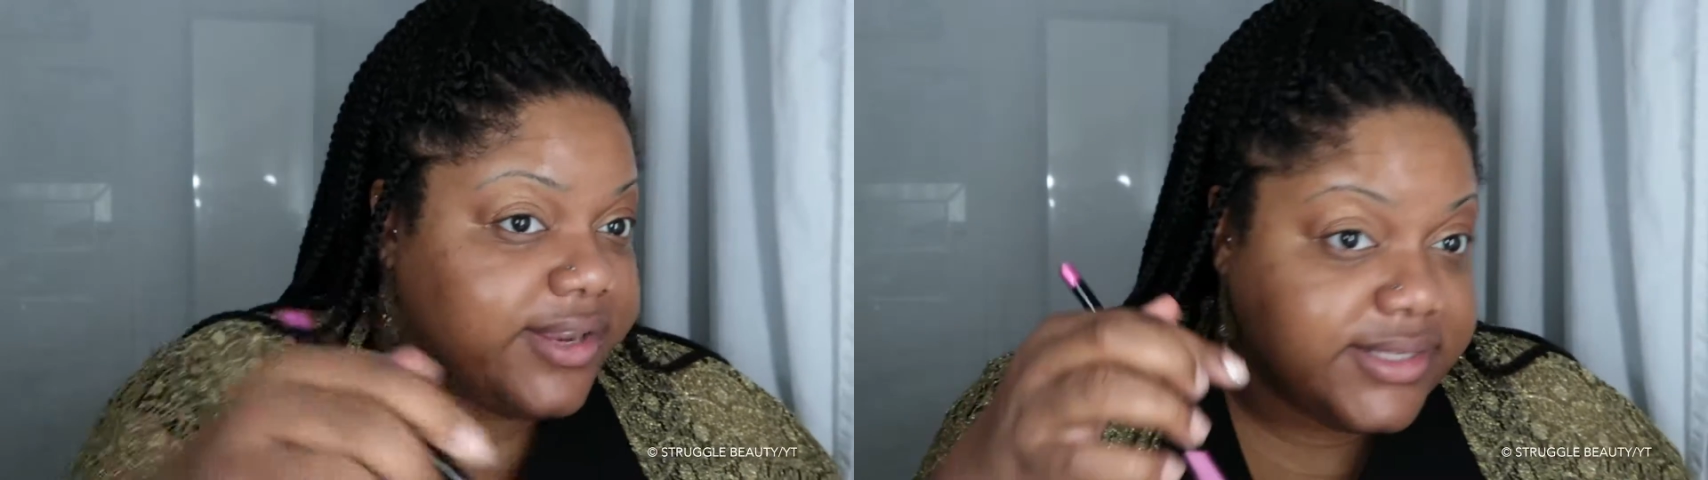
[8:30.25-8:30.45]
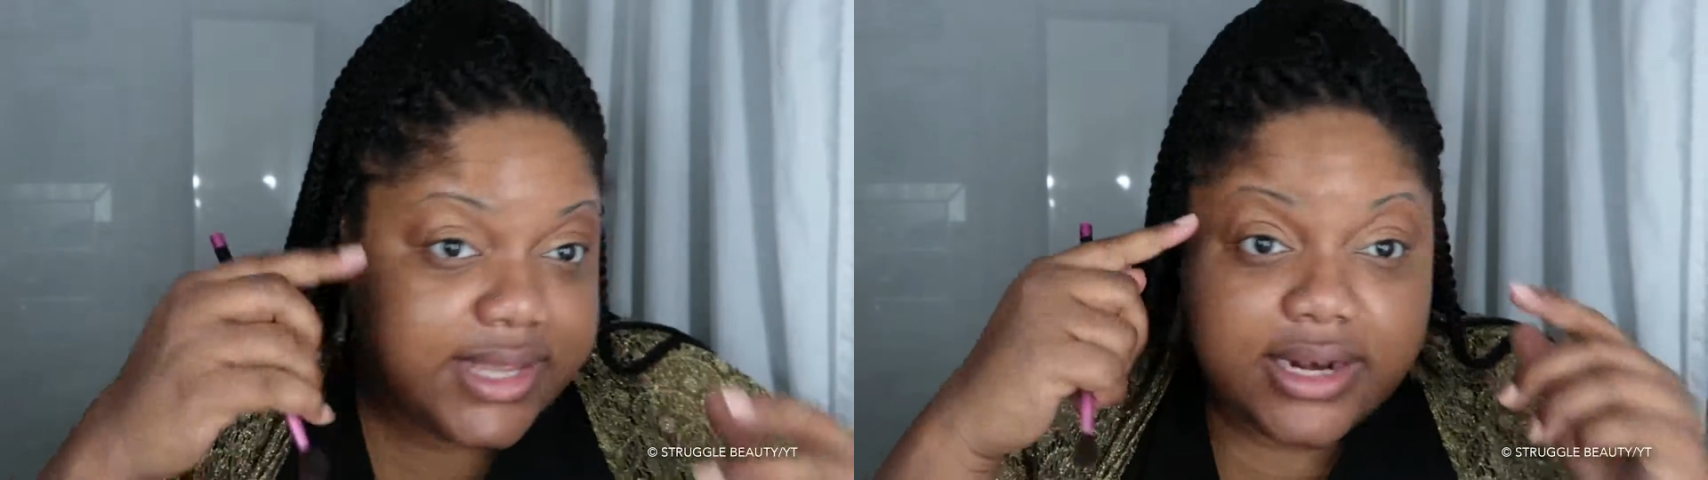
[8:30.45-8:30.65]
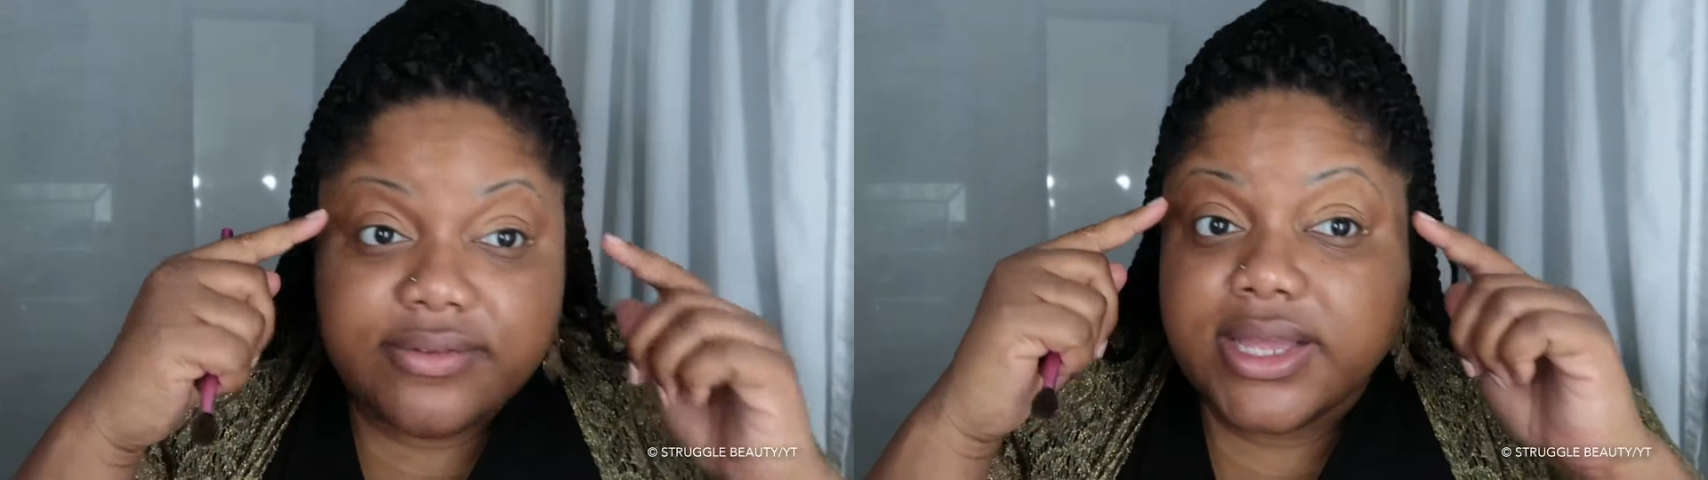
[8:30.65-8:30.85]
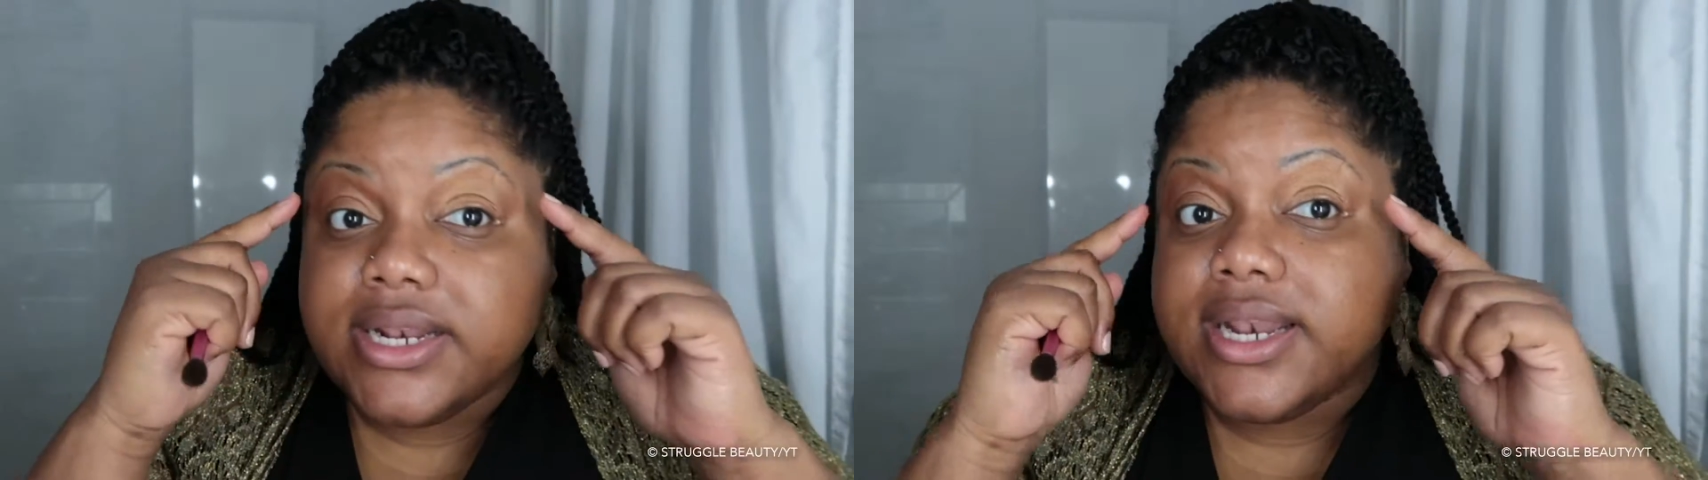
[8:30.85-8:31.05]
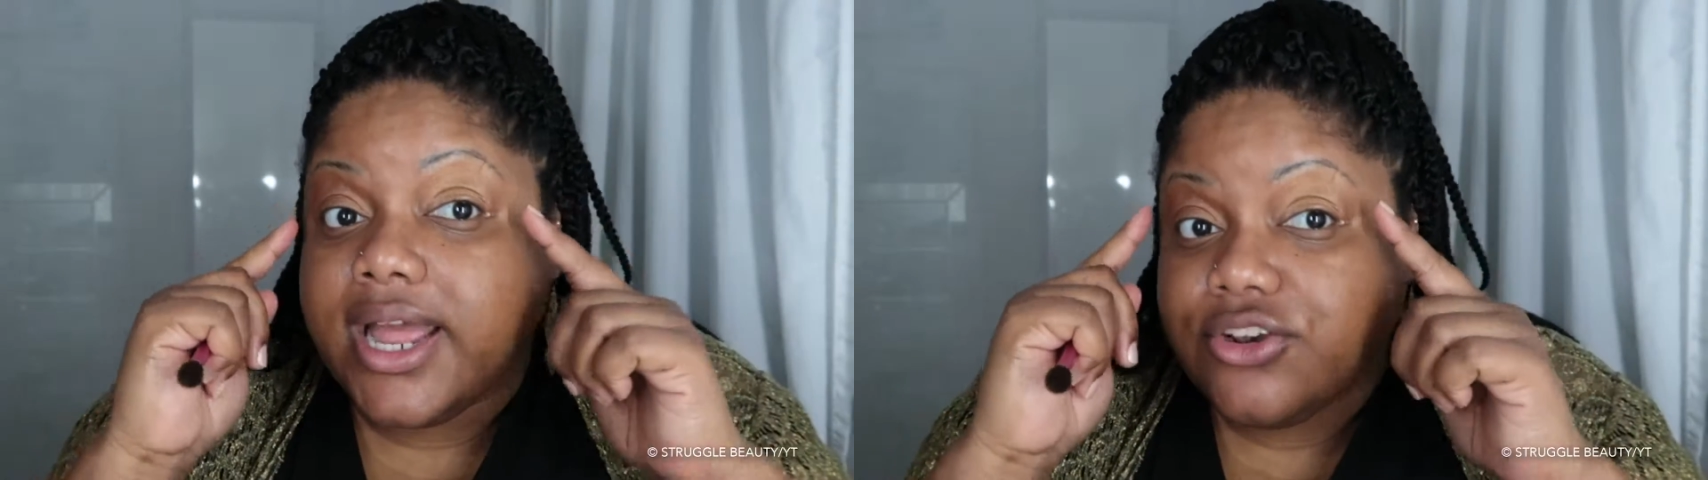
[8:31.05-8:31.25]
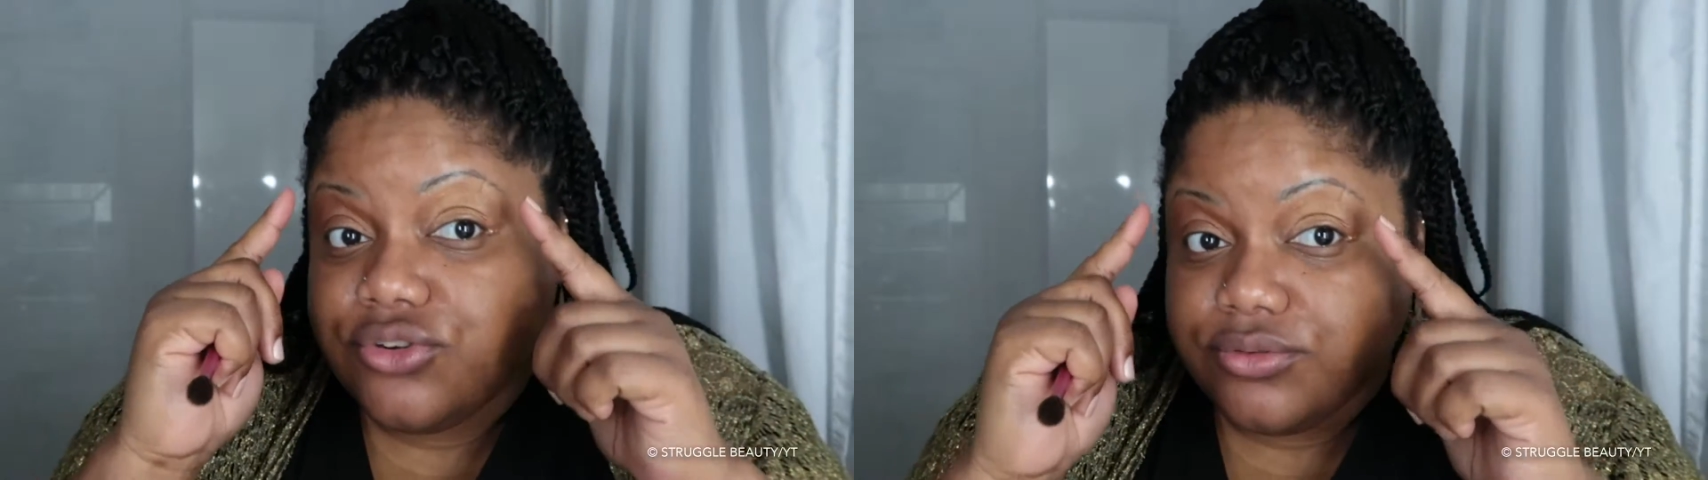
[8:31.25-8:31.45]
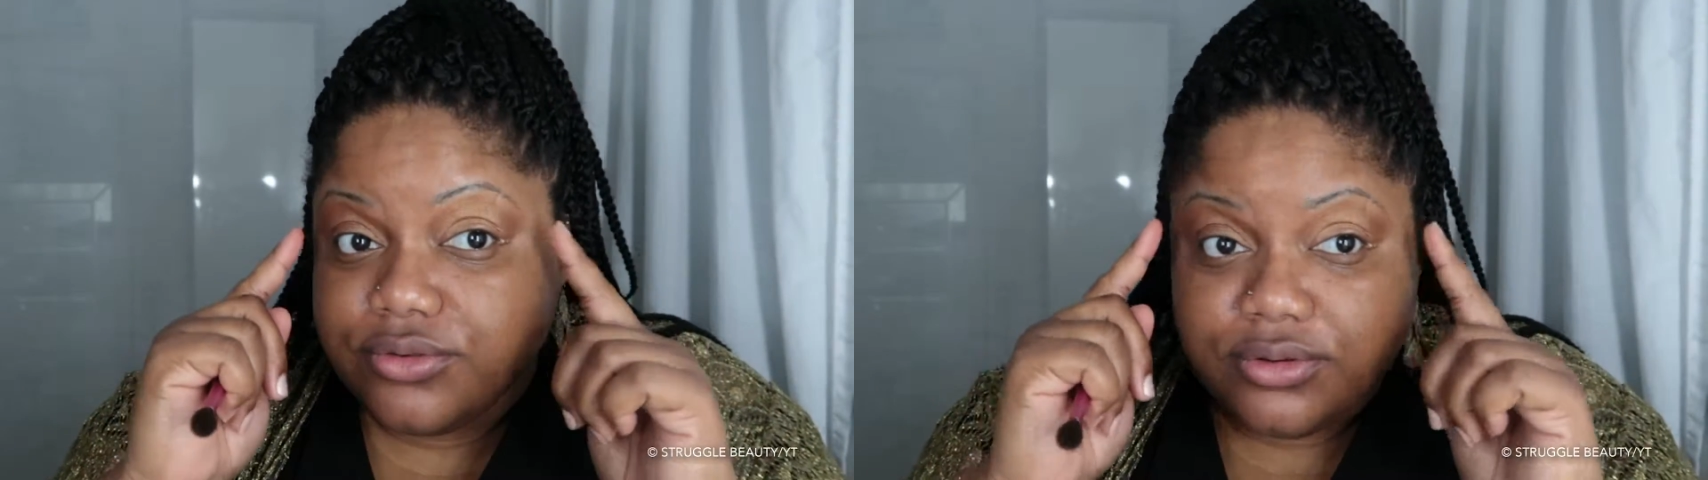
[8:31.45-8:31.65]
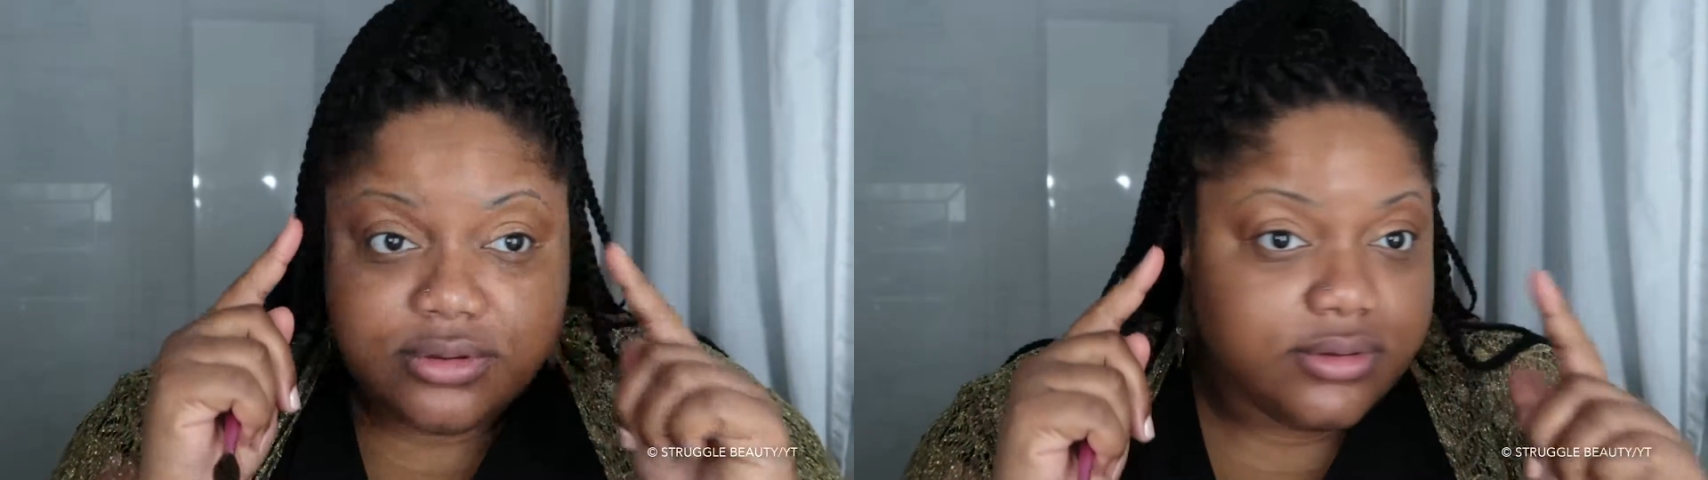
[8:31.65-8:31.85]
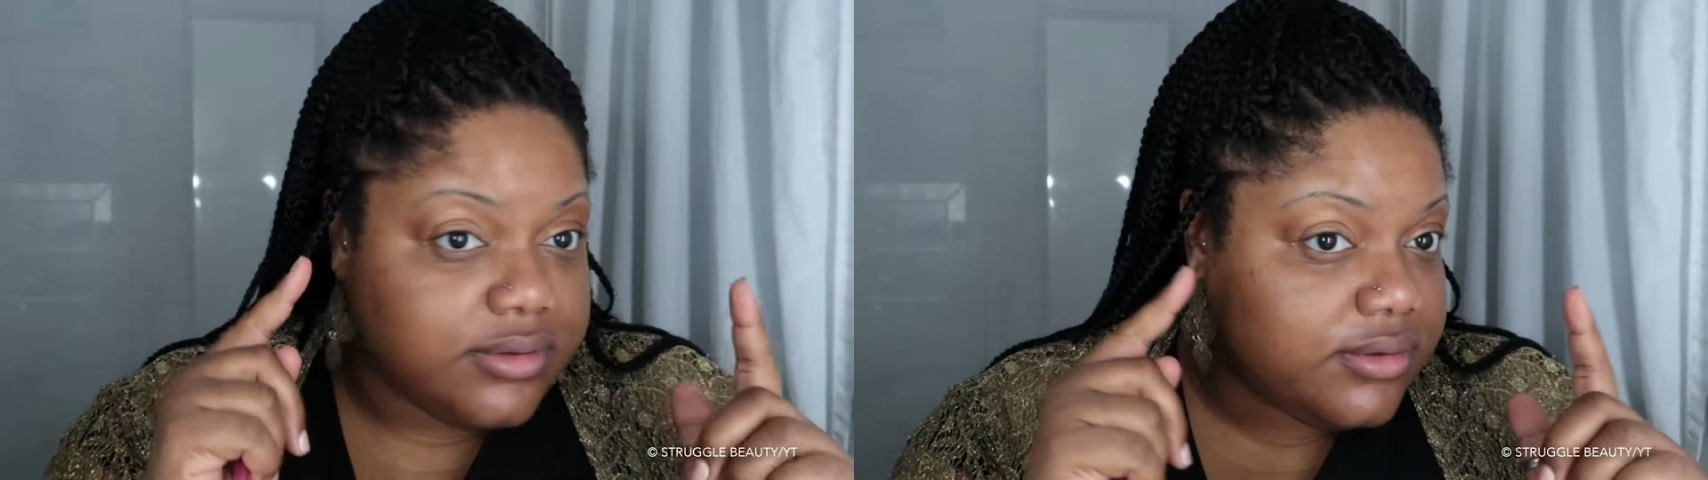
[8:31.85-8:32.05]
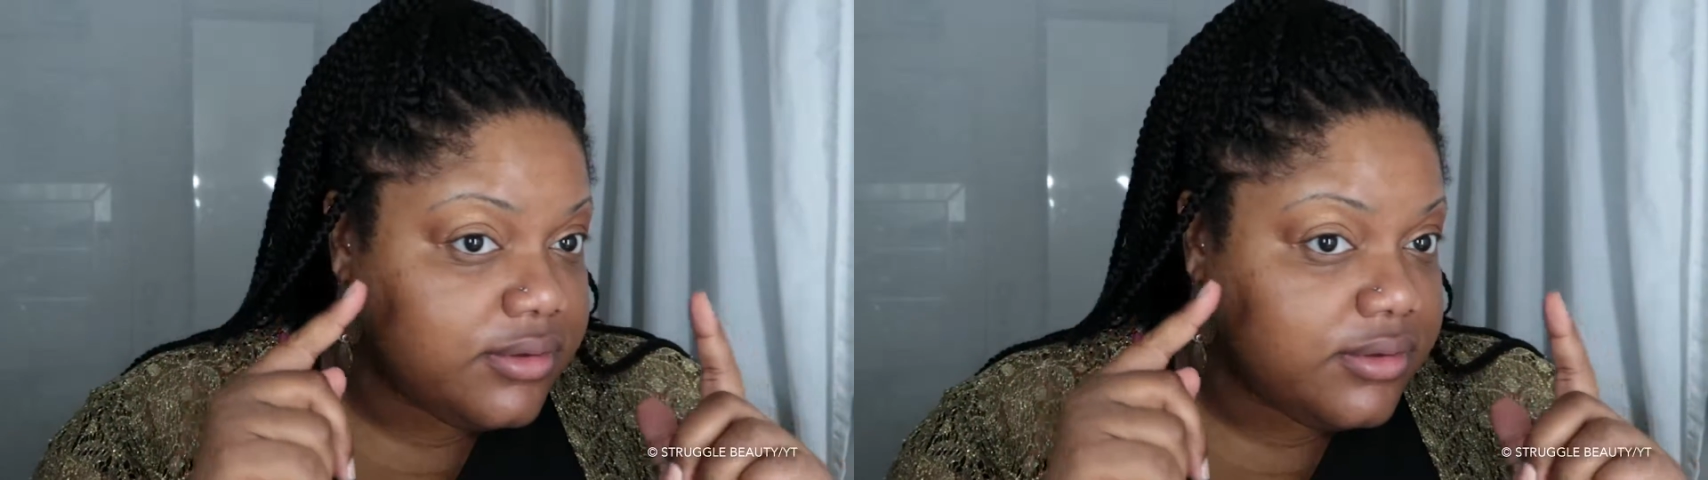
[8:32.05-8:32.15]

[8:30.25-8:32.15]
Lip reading: is kind of like a natural,